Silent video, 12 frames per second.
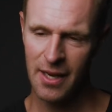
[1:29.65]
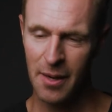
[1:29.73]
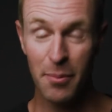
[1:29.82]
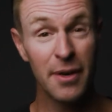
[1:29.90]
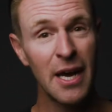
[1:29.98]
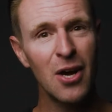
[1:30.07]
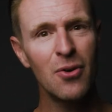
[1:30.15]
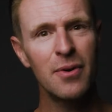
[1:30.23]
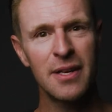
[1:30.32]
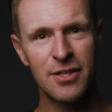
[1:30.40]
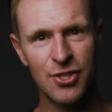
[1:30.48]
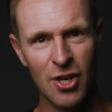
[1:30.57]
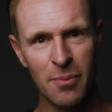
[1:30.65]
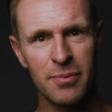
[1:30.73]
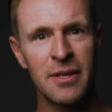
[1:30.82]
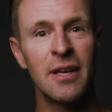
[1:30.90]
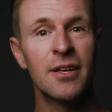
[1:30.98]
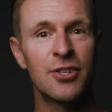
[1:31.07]
But now it's
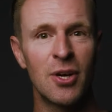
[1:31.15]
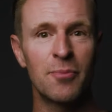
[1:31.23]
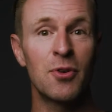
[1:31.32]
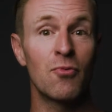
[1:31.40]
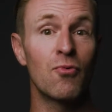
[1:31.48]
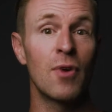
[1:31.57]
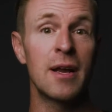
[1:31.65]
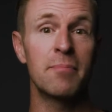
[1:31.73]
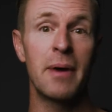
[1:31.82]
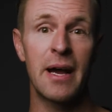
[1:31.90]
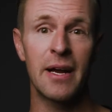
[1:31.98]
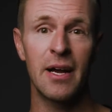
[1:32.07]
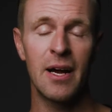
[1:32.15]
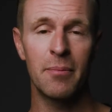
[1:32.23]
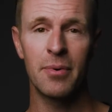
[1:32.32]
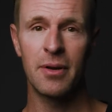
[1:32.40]
jumped right back up.